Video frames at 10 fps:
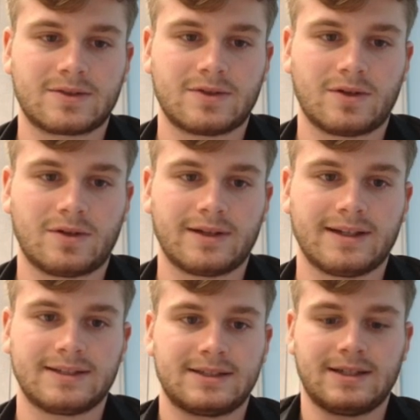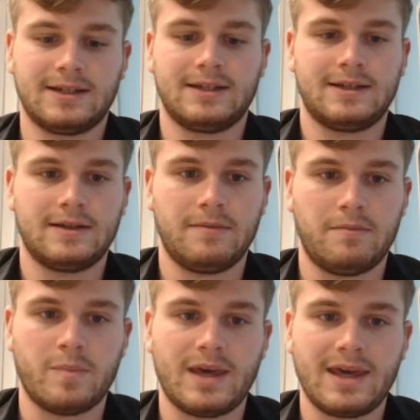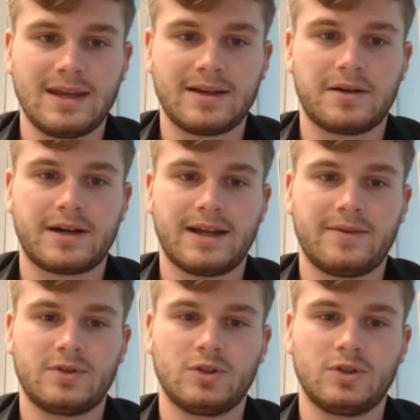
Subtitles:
call this main array,